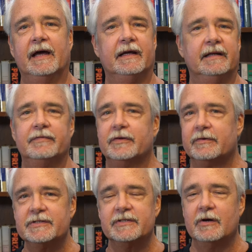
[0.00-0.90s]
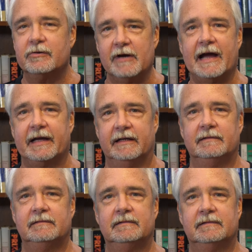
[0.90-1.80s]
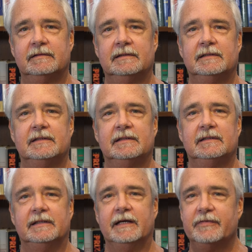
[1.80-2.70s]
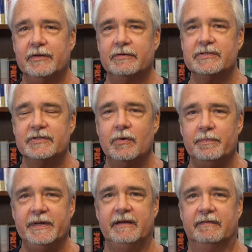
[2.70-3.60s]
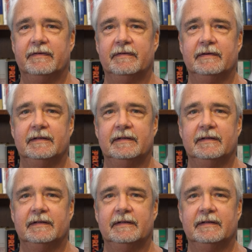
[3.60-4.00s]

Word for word: And if there is no Kraken, if there is no beef,